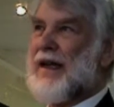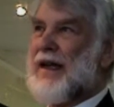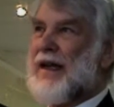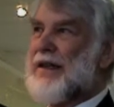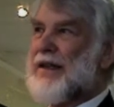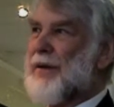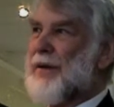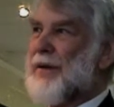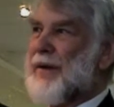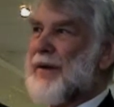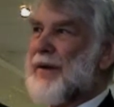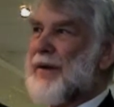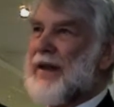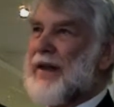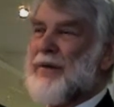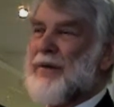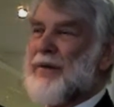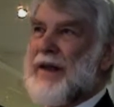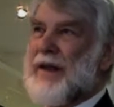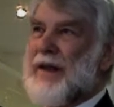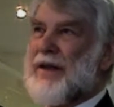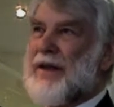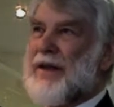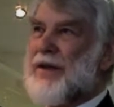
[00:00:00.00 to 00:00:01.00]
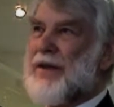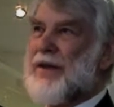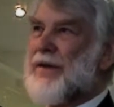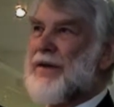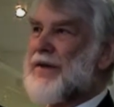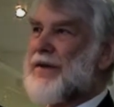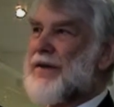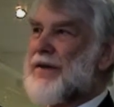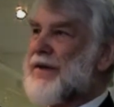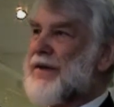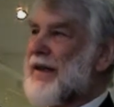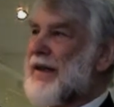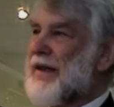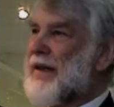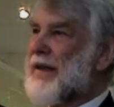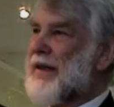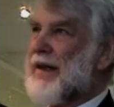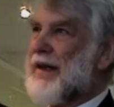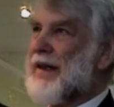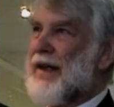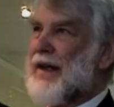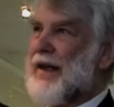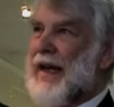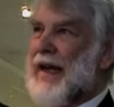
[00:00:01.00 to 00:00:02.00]
Typically, we can do this
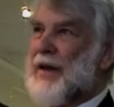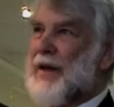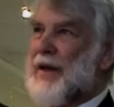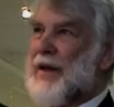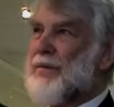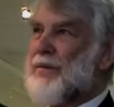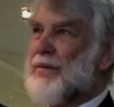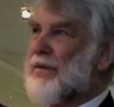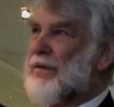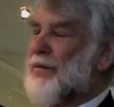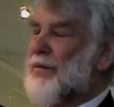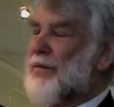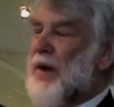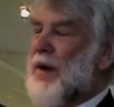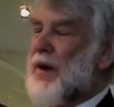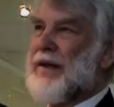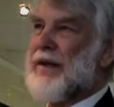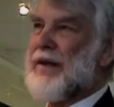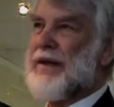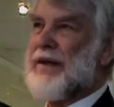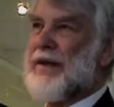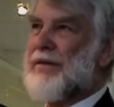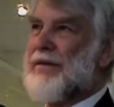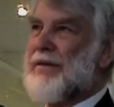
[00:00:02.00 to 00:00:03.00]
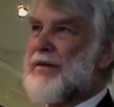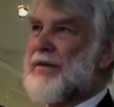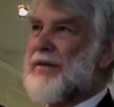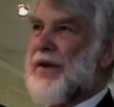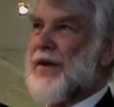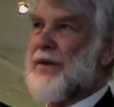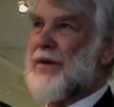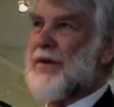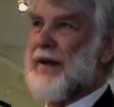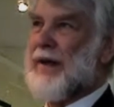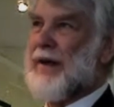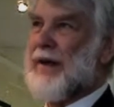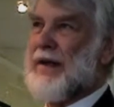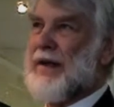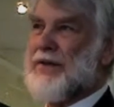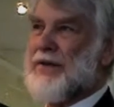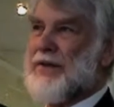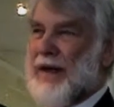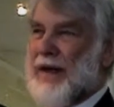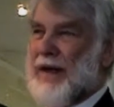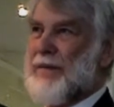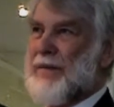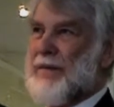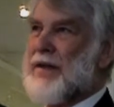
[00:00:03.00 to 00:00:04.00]
in from 1 to 3
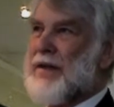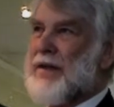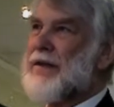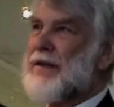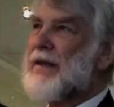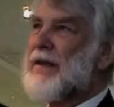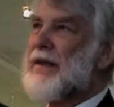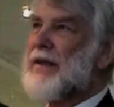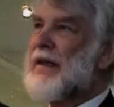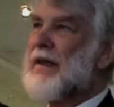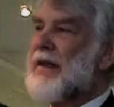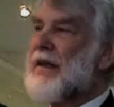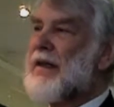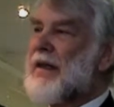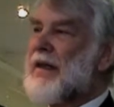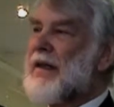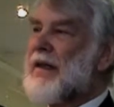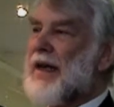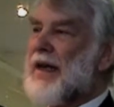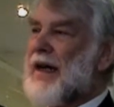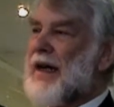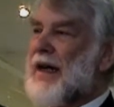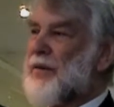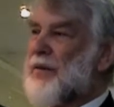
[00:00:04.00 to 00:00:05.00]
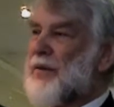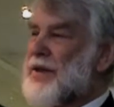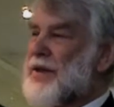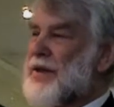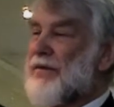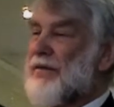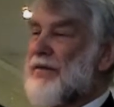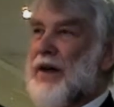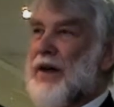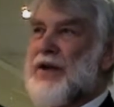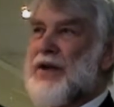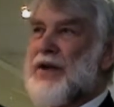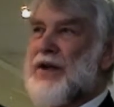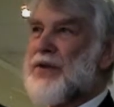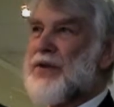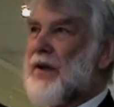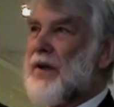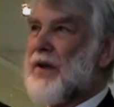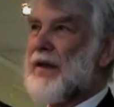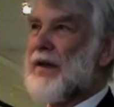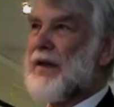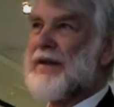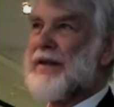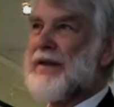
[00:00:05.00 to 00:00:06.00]
treatments, which are very
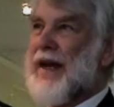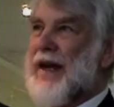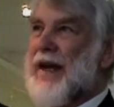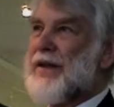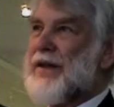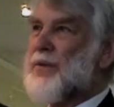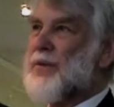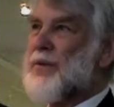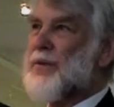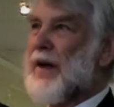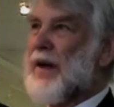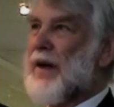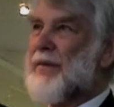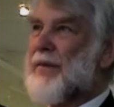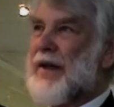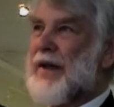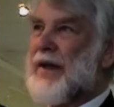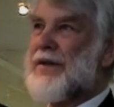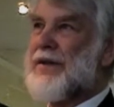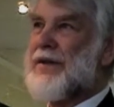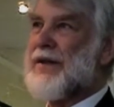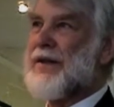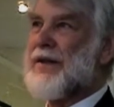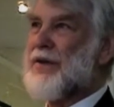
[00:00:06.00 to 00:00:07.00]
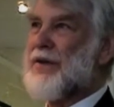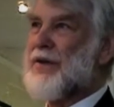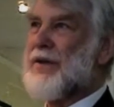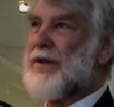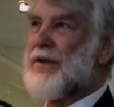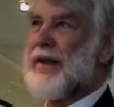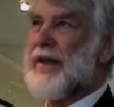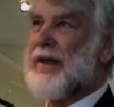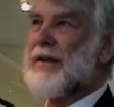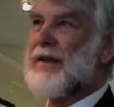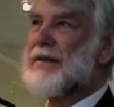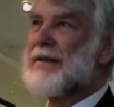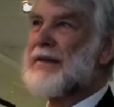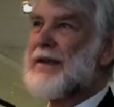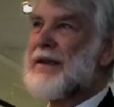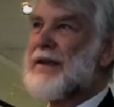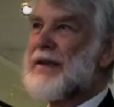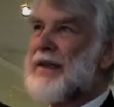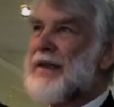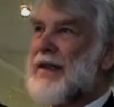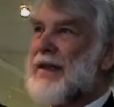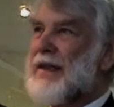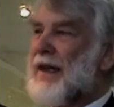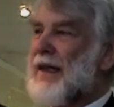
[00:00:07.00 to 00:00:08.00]
short, 10 to 20 minutes usually.
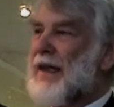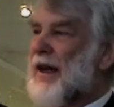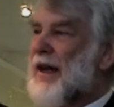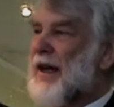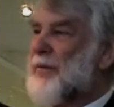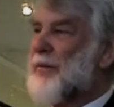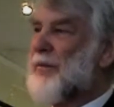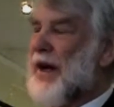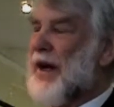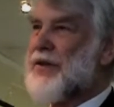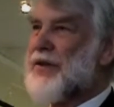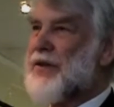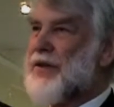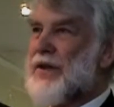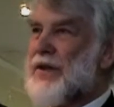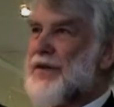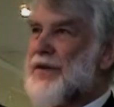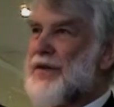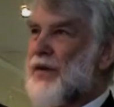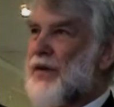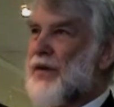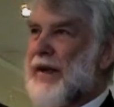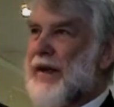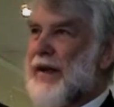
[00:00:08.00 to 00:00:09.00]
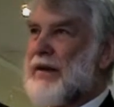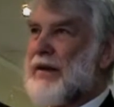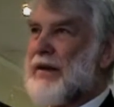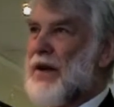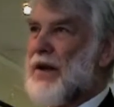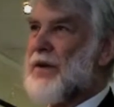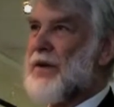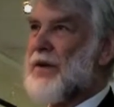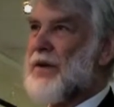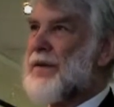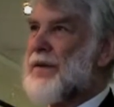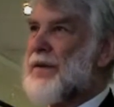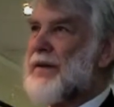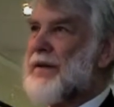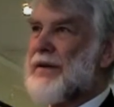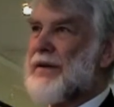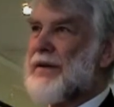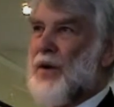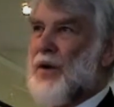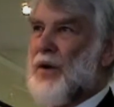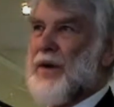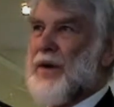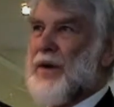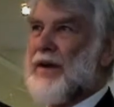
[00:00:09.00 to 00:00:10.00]
Patient is fully clothed,
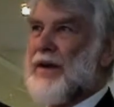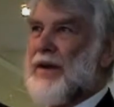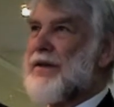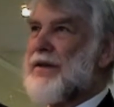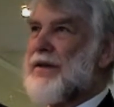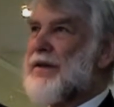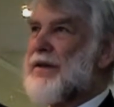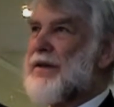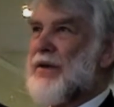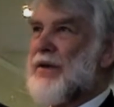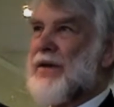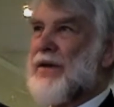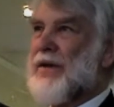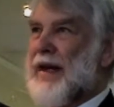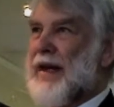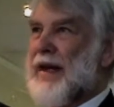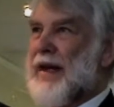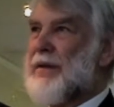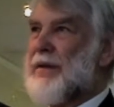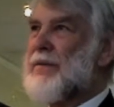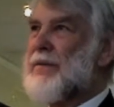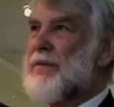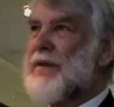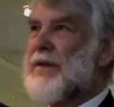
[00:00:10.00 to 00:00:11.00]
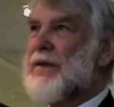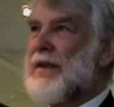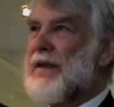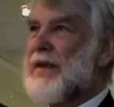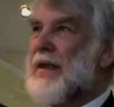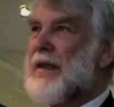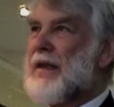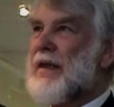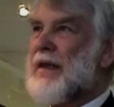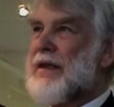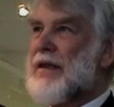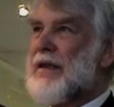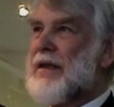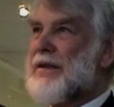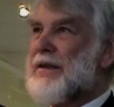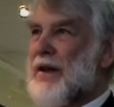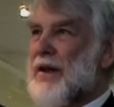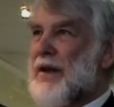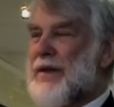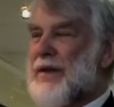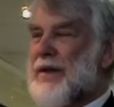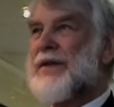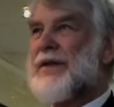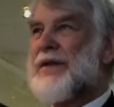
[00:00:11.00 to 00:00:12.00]
no oils, no creams,
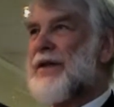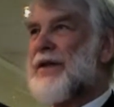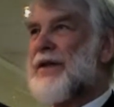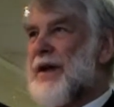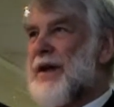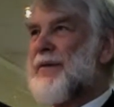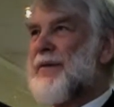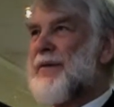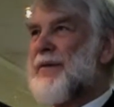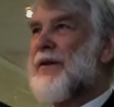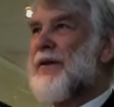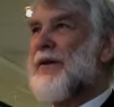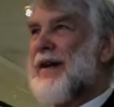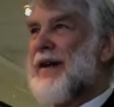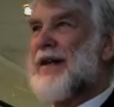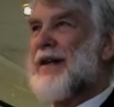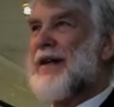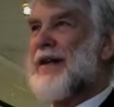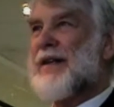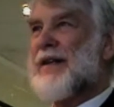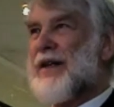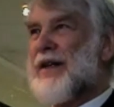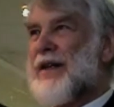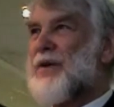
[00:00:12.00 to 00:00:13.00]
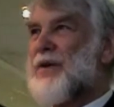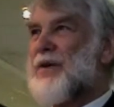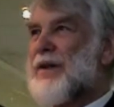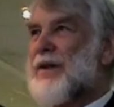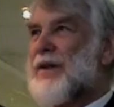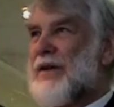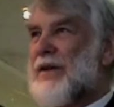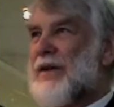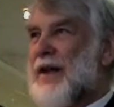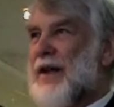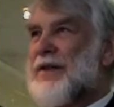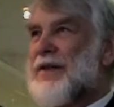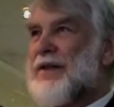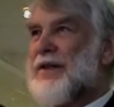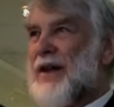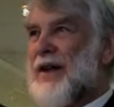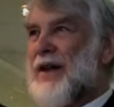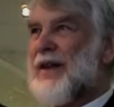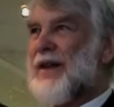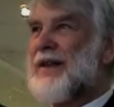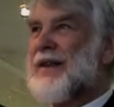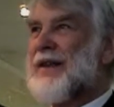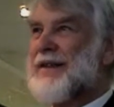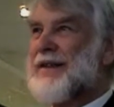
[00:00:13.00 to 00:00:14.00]
so it's something you can easily do in your lunch hour.